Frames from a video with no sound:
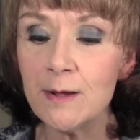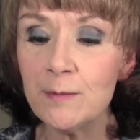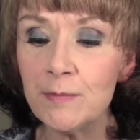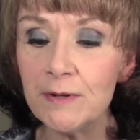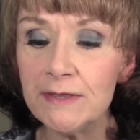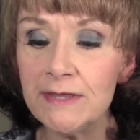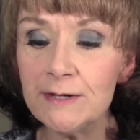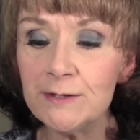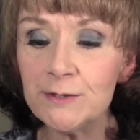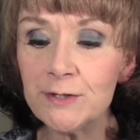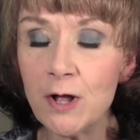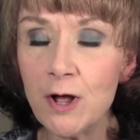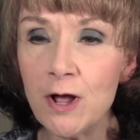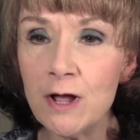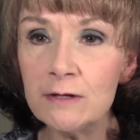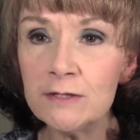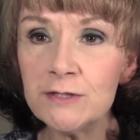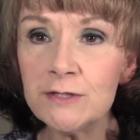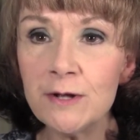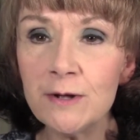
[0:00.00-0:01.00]
But there's
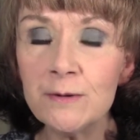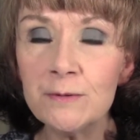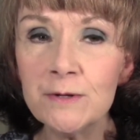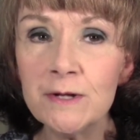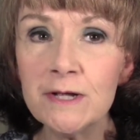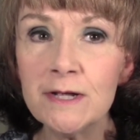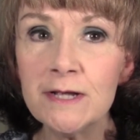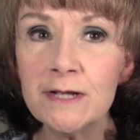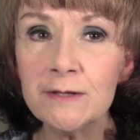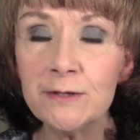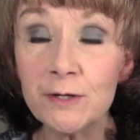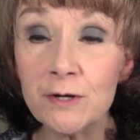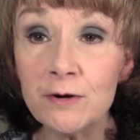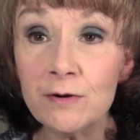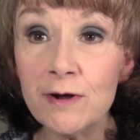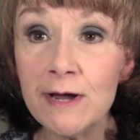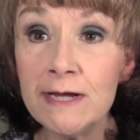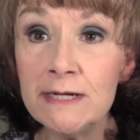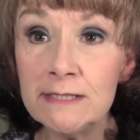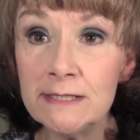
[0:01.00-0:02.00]
also the
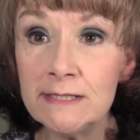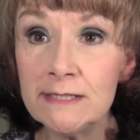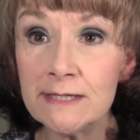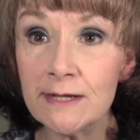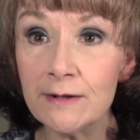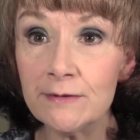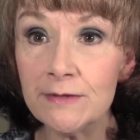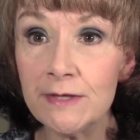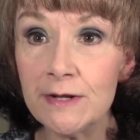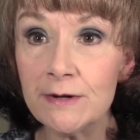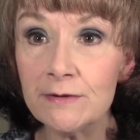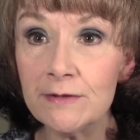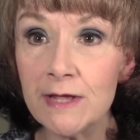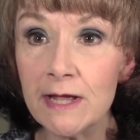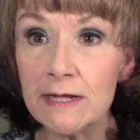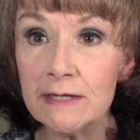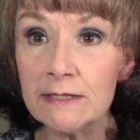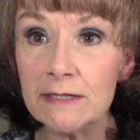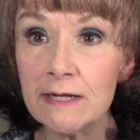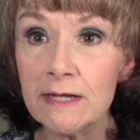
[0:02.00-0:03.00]
crazies out there
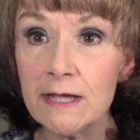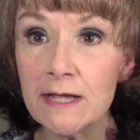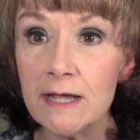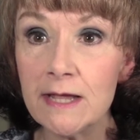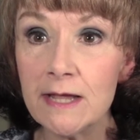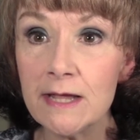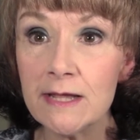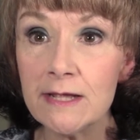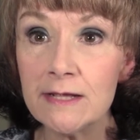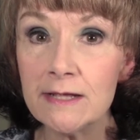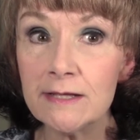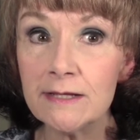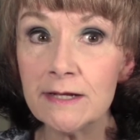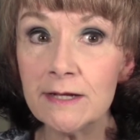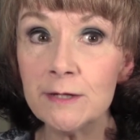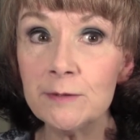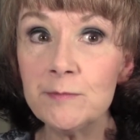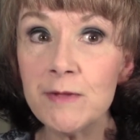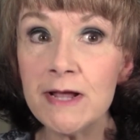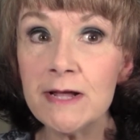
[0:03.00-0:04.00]
that
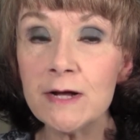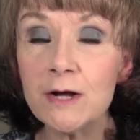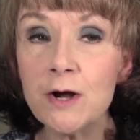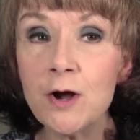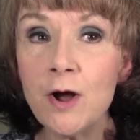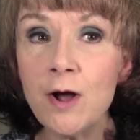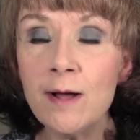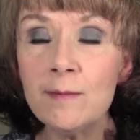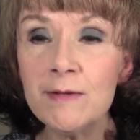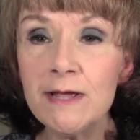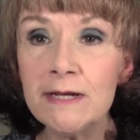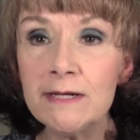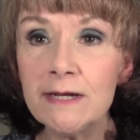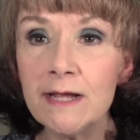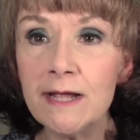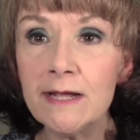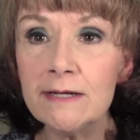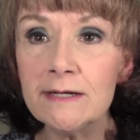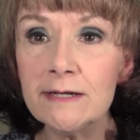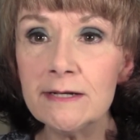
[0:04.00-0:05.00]
could make a comment
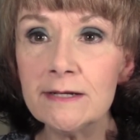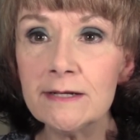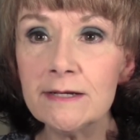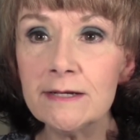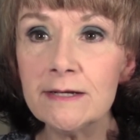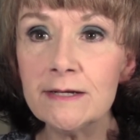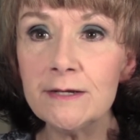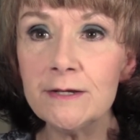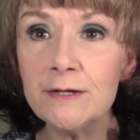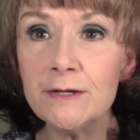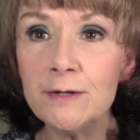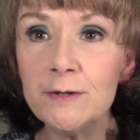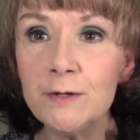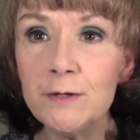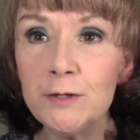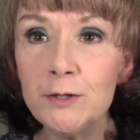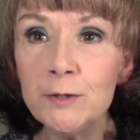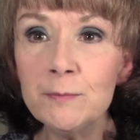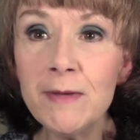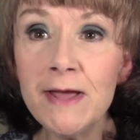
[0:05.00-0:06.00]
and
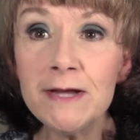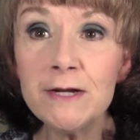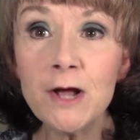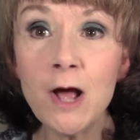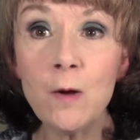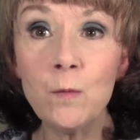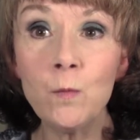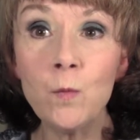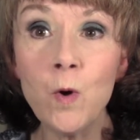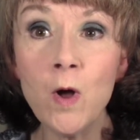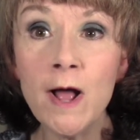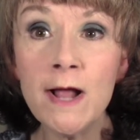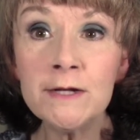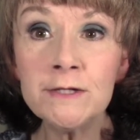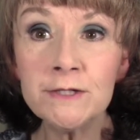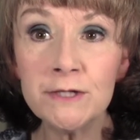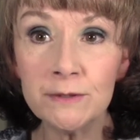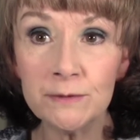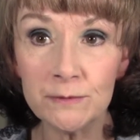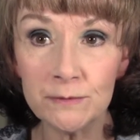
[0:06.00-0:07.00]
you may not
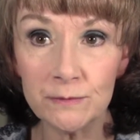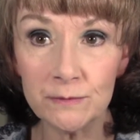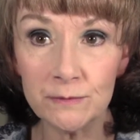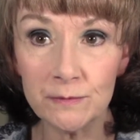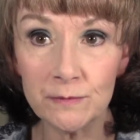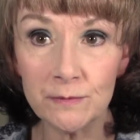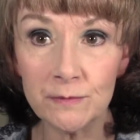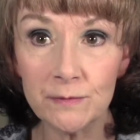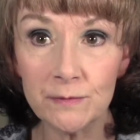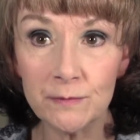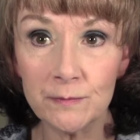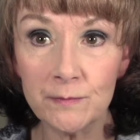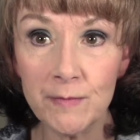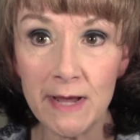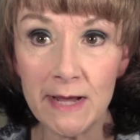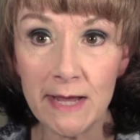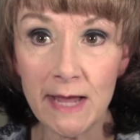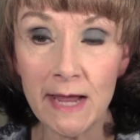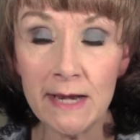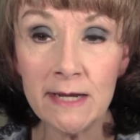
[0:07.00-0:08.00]
want to
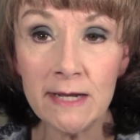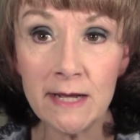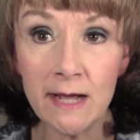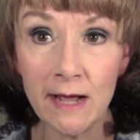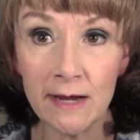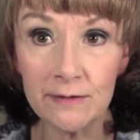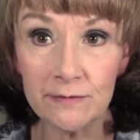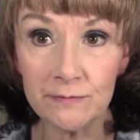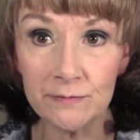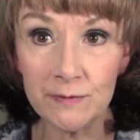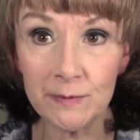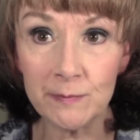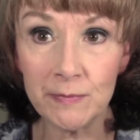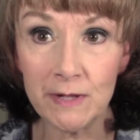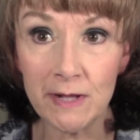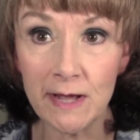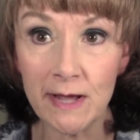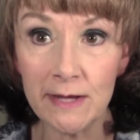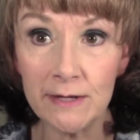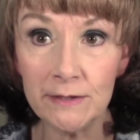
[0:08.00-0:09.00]
make any kind of
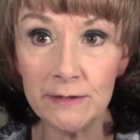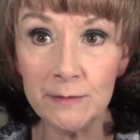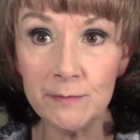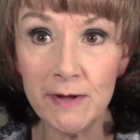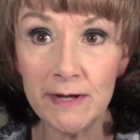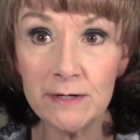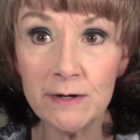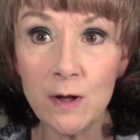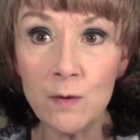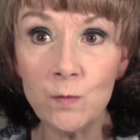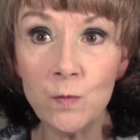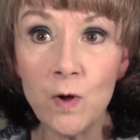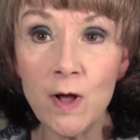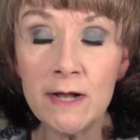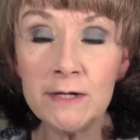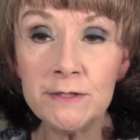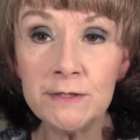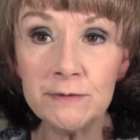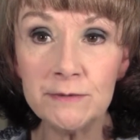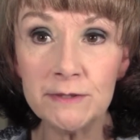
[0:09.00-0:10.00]
reply. You may not
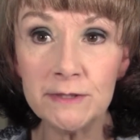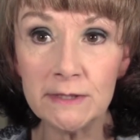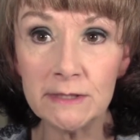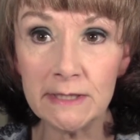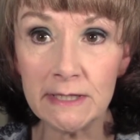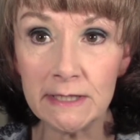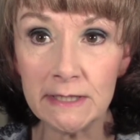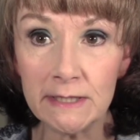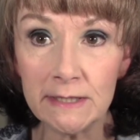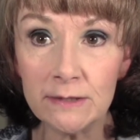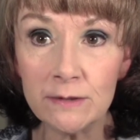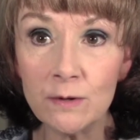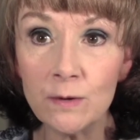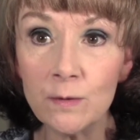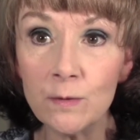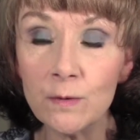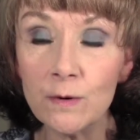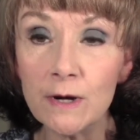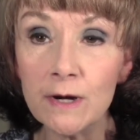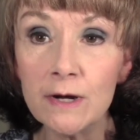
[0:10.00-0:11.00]
want to delete it
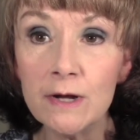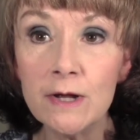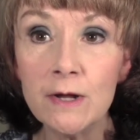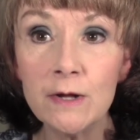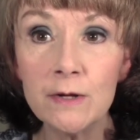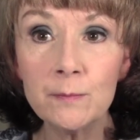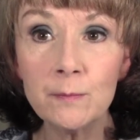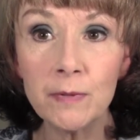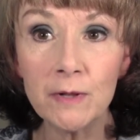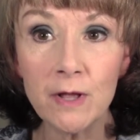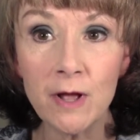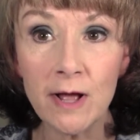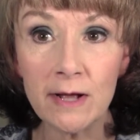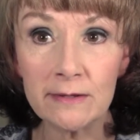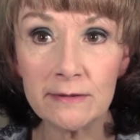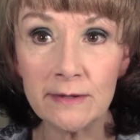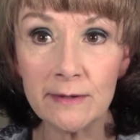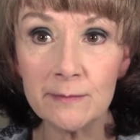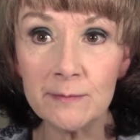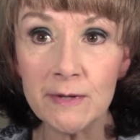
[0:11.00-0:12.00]
or
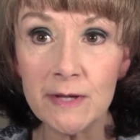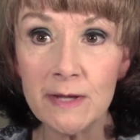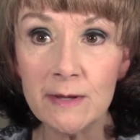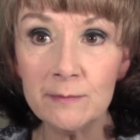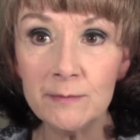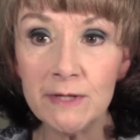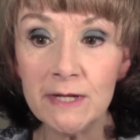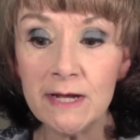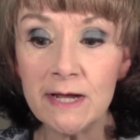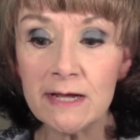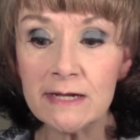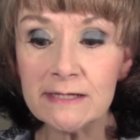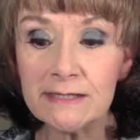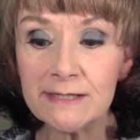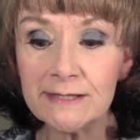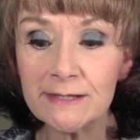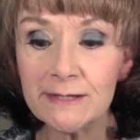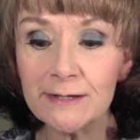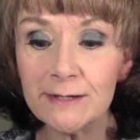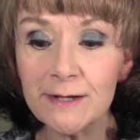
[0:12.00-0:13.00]
block them
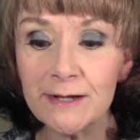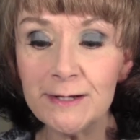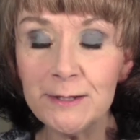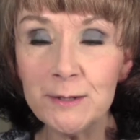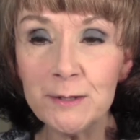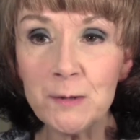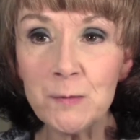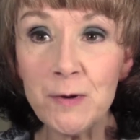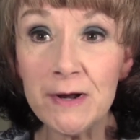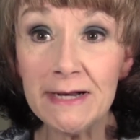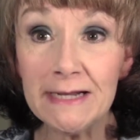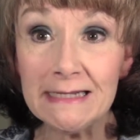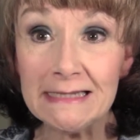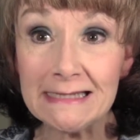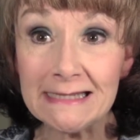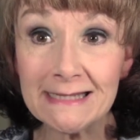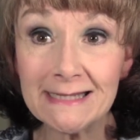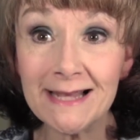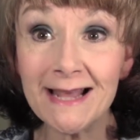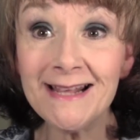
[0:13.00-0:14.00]
because you don't want to
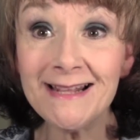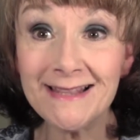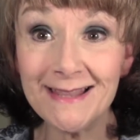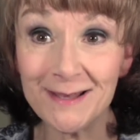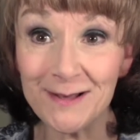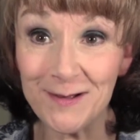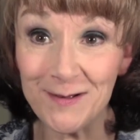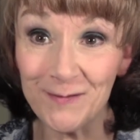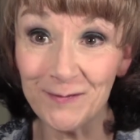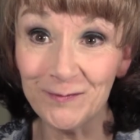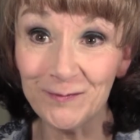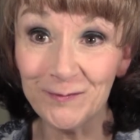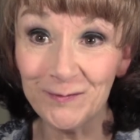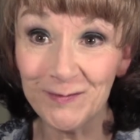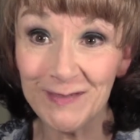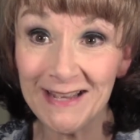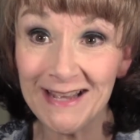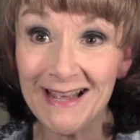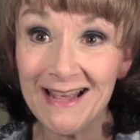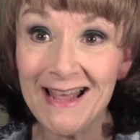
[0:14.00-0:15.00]
incite them.
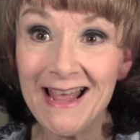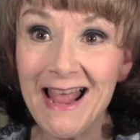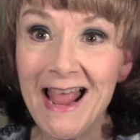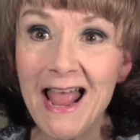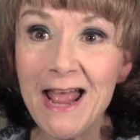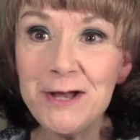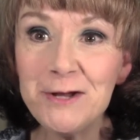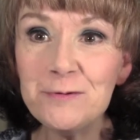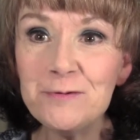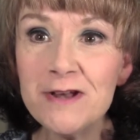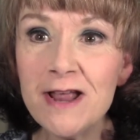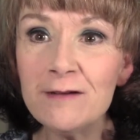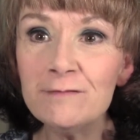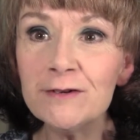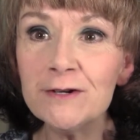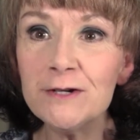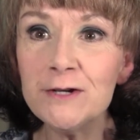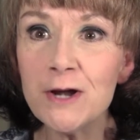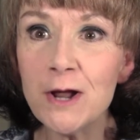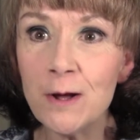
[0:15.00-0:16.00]
And you
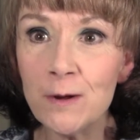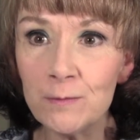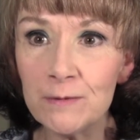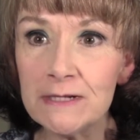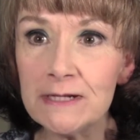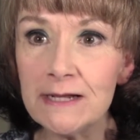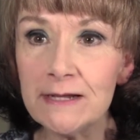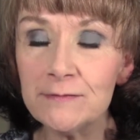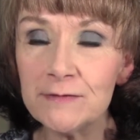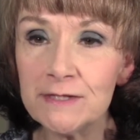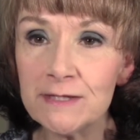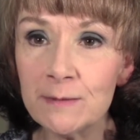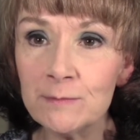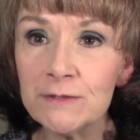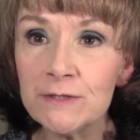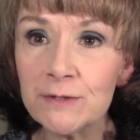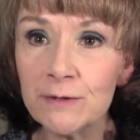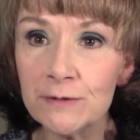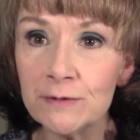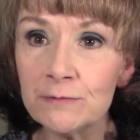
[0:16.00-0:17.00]
never know if
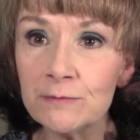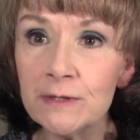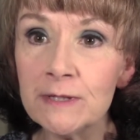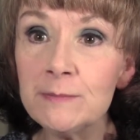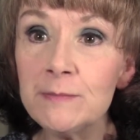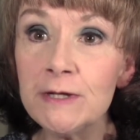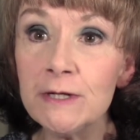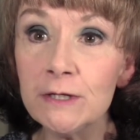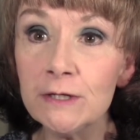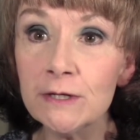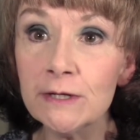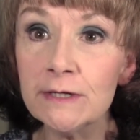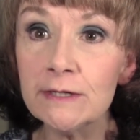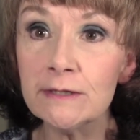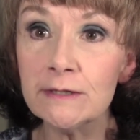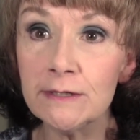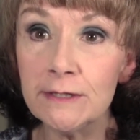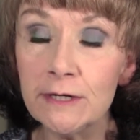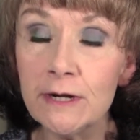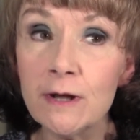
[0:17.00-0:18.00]
someone's going to really be good
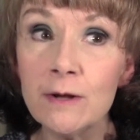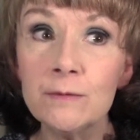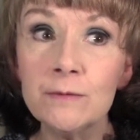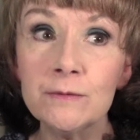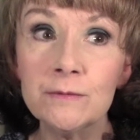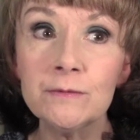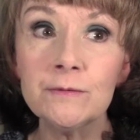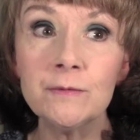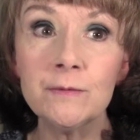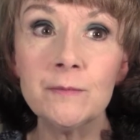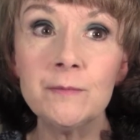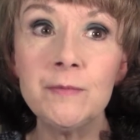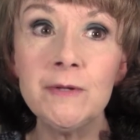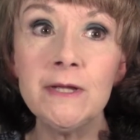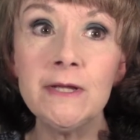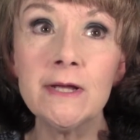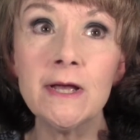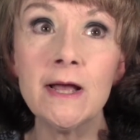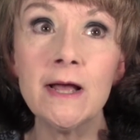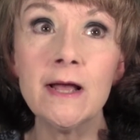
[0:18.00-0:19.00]
at,
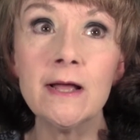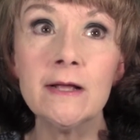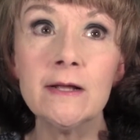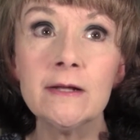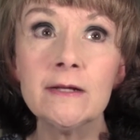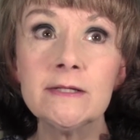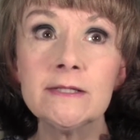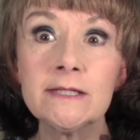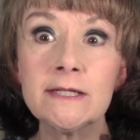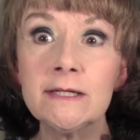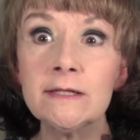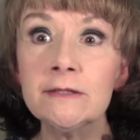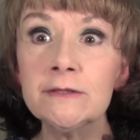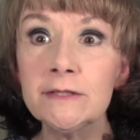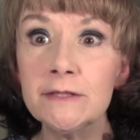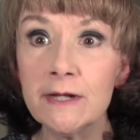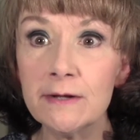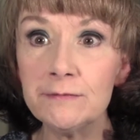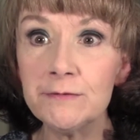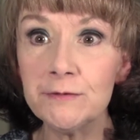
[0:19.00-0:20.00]
be skilled
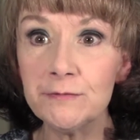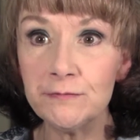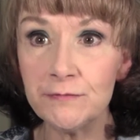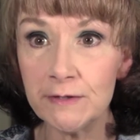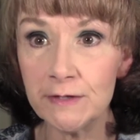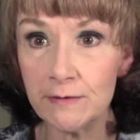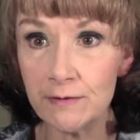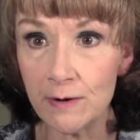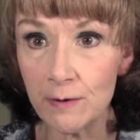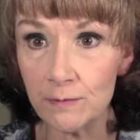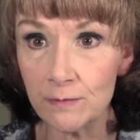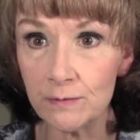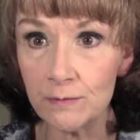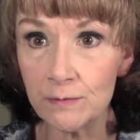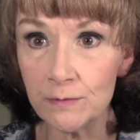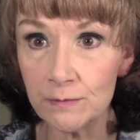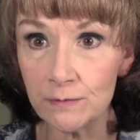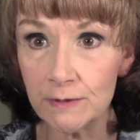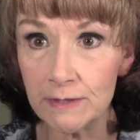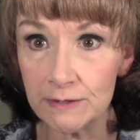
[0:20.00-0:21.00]
enough to figure out
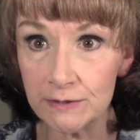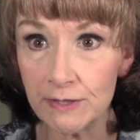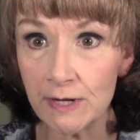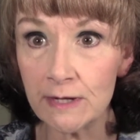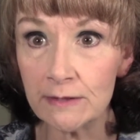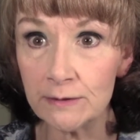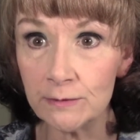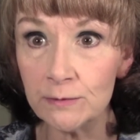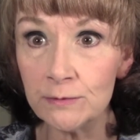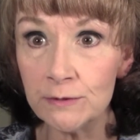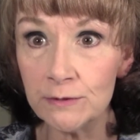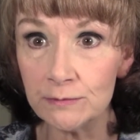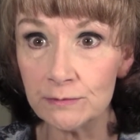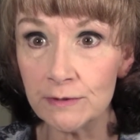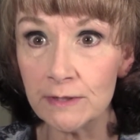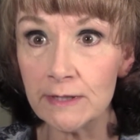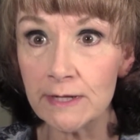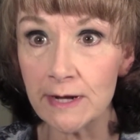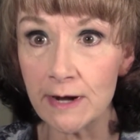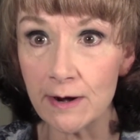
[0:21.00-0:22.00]
exactly who you
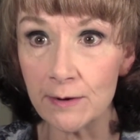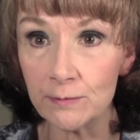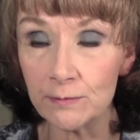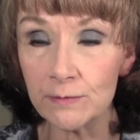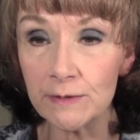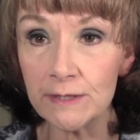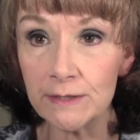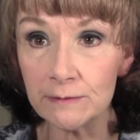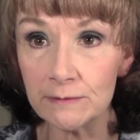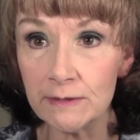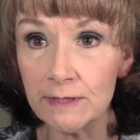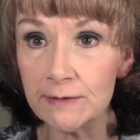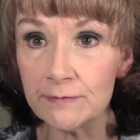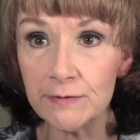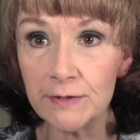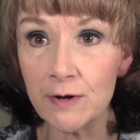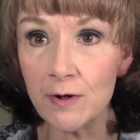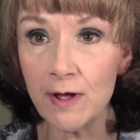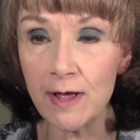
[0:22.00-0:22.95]
really are and where you live.